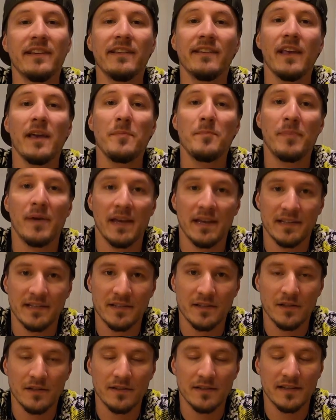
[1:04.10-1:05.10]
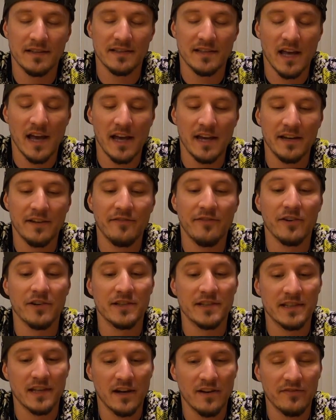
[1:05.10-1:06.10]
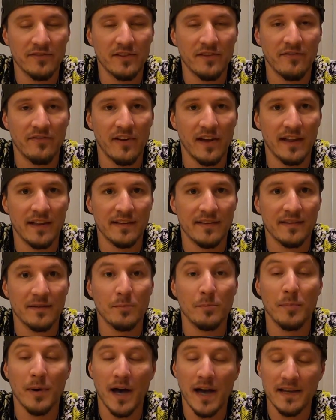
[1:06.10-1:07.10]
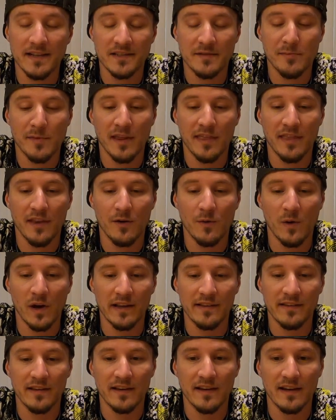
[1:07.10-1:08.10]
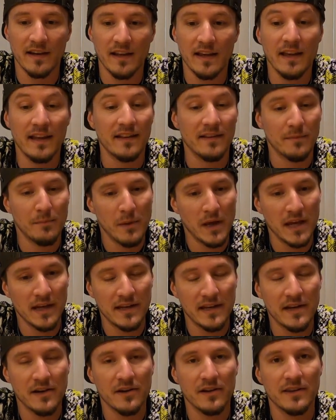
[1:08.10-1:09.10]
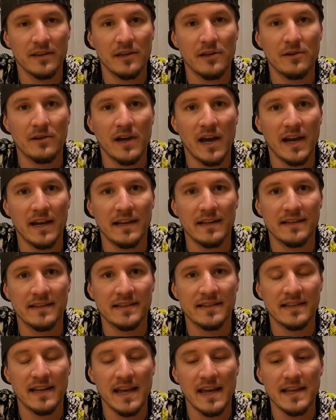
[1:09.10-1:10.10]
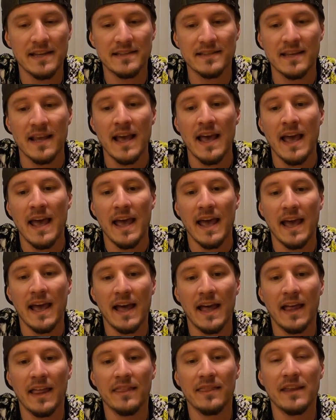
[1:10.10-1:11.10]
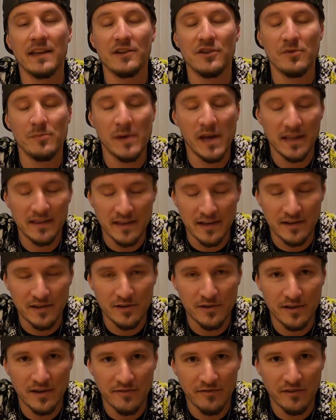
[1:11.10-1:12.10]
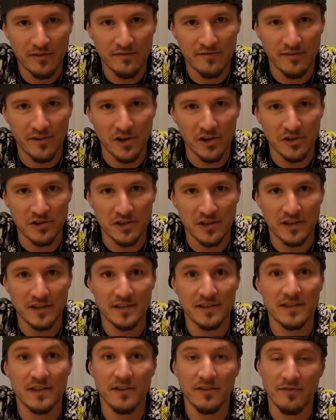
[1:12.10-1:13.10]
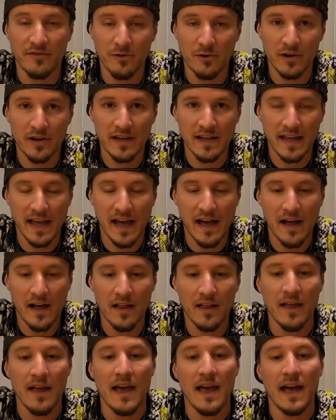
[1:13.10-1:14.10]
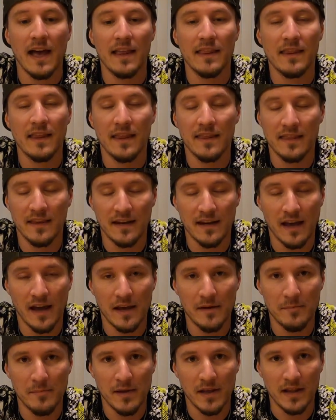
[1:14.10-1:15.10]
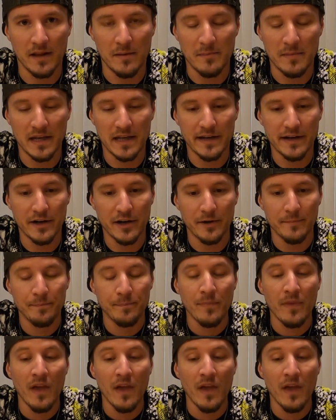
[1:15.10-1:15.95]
is a pistol designed for self-defense by Smith & Wesson. It's made here in the United States, and they do make the two different versions, the 40 cal and then the 9mm.